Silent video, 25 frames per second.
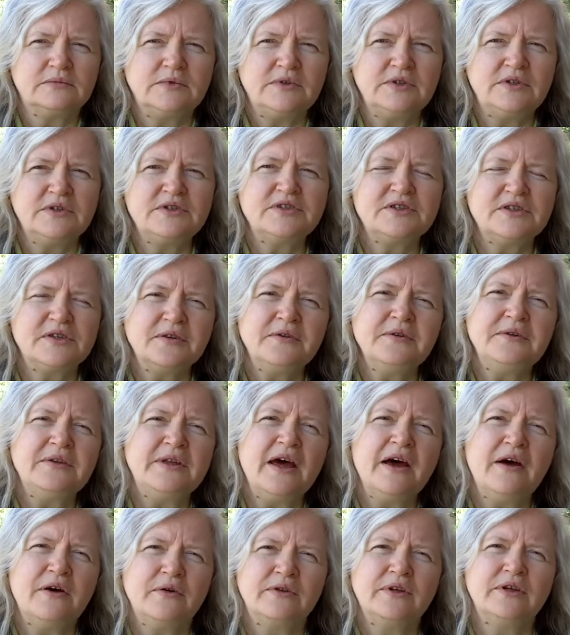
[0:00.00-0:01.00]
you slow
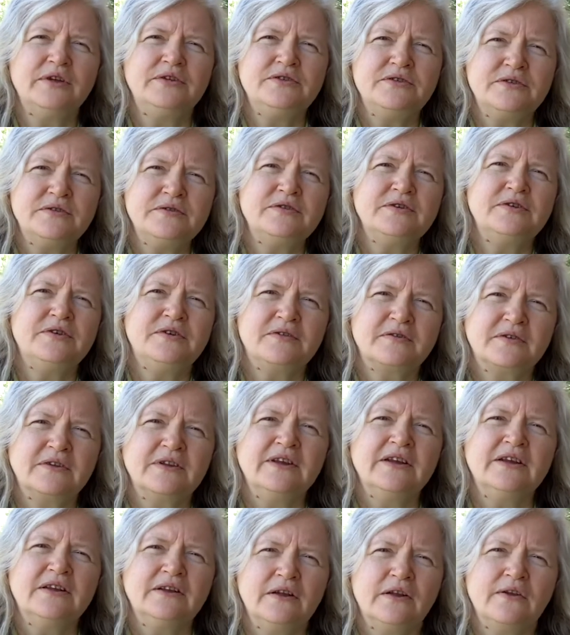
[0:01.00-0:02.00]
down and doing your
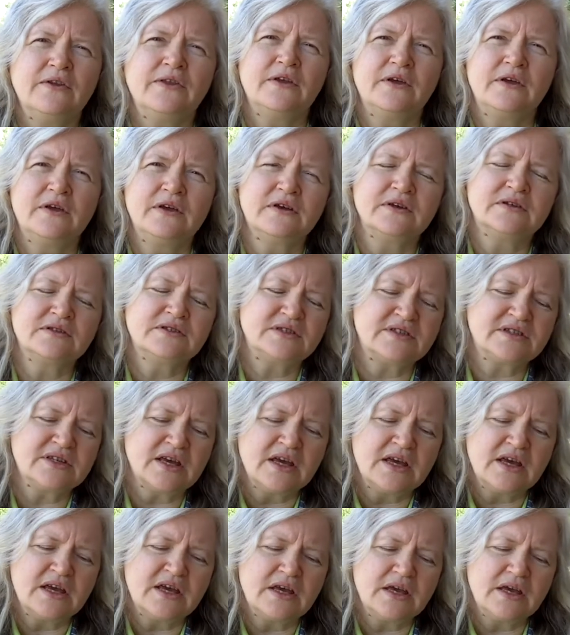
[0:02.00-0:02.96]
little things,